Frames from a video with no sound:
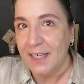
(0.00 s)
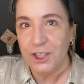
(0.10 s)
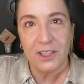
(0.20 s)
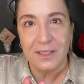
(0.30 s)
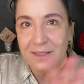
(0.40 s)

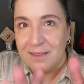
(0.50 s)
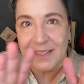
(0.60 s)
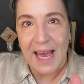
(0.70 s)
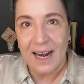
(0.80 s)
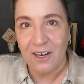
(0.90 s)
Just
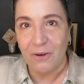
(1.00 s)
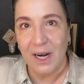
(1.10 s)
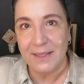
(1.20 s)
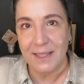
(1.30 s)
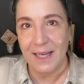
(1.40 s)

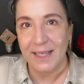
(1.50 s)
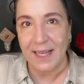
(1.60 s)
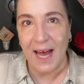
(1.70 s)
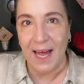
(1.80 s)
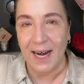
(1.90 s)
categorize it like
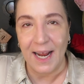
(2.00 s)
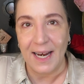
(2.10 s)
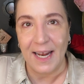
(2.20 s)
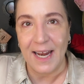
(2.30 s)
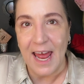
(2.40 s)
that,
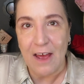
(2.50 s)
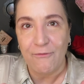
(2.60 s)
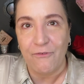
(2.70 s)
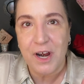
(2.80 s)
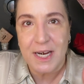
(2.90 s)
and then
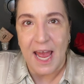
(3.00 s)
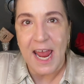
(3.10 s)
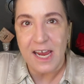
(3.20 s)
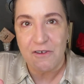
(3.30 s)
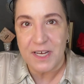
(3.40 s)
every
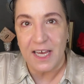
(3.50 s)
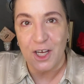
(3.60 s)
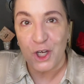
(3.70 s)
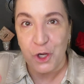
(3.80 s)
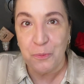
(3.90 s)
day you
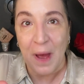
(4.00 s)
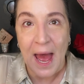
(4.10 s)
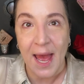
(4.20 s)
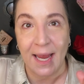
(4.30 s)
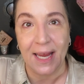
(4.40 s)
take a new
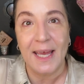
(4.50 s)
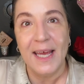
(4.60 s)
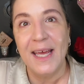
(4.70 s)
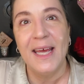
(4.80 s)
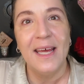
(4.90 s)
bag
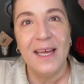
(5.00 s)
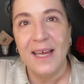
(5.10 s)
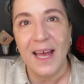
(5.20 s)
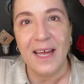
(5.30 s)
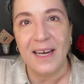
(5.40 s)

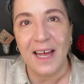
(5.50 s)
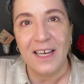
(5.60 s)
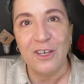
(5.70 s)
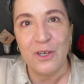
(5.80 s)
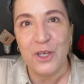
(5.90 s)

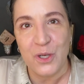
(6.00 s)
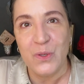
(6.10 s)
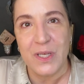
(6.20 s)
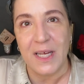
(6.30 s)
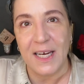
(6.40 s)
and you
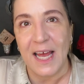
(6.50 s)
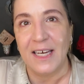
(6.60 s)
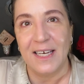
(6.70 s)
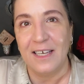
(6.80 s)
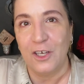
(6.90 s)
use it,
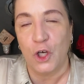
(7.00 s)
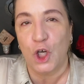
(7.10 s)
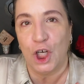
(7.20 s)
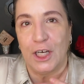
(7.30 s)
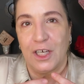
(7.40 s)
and you're
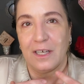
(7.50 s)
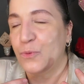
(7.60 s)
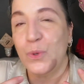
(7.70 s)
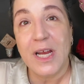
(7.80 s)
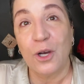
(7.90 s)
gonna
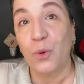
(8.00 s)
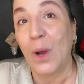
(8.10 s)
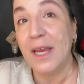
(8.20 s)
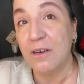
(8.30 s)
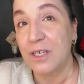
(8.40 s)

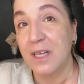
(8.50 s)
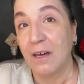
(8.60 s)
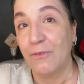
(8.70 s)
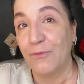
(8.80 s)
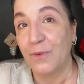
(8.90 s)
reacquaint
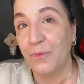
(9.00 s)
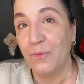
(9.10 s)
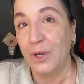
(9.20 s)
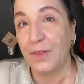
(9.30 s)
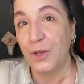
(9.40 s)
yourself
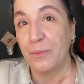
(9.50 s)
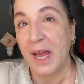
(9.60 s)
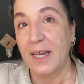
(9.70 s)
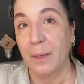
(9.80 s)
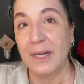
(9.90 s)
with your
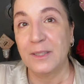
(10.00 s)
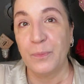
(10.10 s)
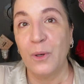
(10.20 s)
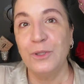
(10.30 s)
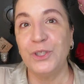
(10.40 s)
makeup, as
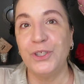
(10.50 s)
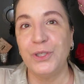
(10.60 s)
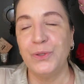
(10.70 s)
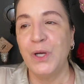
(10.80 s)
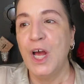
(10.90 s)
opposed
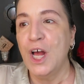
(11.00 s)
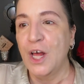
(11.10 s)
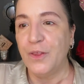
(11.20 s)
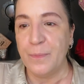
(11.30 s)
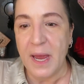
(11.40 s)
to
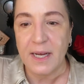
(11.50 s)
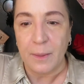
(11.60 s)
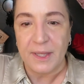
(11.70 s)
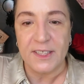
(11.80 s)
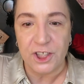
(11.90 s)
the
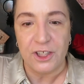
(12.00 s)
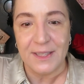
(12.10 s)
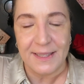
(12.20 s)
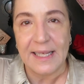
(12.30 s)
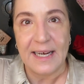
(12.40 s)
makeup that's
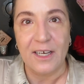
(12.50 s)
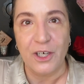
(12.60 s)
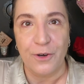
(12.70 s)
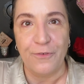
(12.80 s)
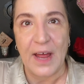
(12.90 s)
just sitting
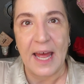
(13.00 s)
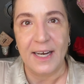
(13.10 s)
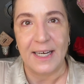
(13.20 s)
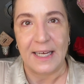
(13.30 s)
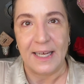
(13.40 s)
on your
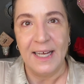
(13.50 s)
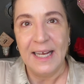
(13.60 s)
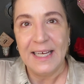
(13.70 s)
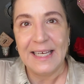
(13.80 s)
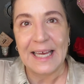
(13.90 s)
vanity.
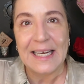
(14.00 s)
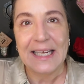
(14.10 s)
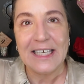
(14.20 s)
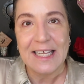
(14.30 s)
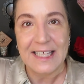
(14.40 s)
Get
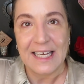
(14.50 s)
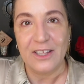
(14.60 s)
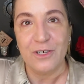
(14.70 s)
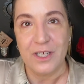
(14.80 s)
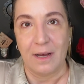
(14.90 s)
into the
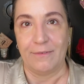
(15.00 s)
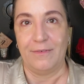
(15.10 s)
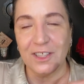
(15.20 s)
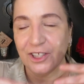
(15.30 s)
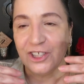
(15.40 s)
other stuff.
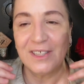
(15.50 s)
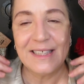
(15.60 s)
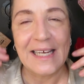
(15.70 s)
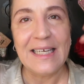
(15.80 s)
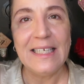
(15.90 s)

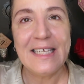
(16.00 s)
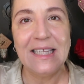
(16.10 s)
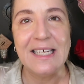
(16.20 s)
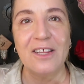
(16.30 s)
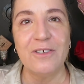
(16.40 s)
Just get into
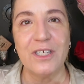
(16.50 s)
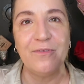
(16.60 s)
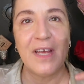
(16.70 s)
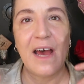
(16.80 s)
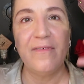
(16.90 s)
the other
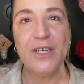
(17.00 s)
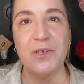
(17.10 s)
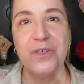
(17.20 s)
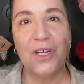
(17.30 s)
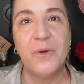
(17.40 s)
stuff you haven't
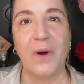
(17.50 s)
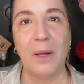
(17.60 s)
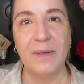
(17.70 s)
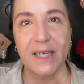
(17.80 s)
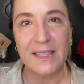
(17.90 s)
used in a
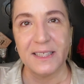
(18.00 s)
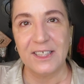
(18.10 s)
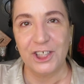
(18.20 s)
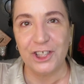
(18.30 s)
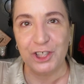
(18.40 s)
while, because
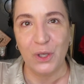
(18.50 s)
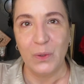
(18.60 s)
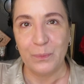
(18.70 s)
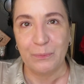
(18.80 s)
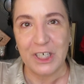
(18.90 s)
it's just
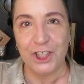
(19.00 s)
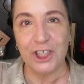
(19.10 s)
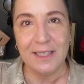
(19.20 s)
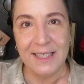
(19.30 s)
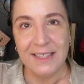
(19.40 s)
so
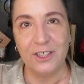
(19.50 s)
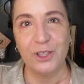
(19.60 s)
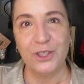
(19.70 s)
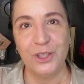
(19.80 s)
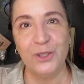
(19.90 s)
much
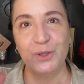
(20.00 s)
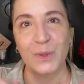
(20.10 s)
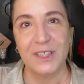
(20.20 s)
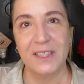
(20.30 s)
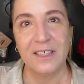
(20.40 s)
easier to use
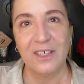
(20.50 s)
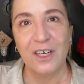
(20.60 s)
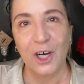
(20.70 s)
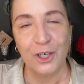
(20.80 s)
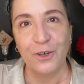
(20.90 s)
what's
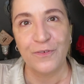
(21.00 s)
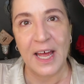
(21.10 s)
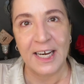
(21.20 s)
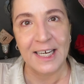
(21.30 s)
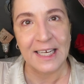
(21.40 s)
on your
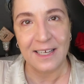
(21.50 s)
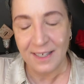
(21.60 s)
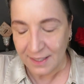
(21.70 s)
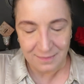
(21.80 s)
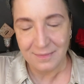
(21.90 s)
vanity.
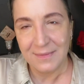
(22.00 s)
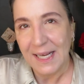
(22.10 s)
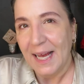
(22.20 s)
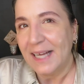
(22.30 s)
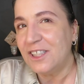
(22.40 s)

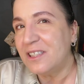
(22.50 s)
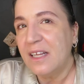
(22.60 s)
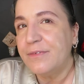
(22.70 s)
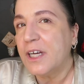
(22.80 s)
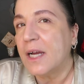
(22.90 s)
I just
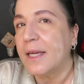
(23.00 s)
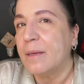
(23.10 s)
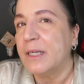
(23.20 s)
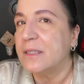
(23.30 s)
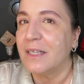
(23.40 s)
love talking
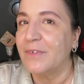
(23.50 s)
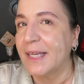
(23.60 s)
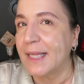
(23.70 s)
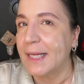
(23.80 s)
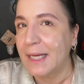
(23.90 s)
about stuff
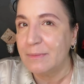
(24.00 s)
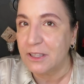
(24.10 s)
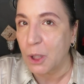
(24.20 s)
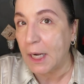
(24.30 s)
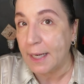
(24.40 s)
like that. I'm
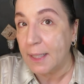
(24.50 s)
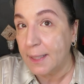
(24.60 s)
sorry.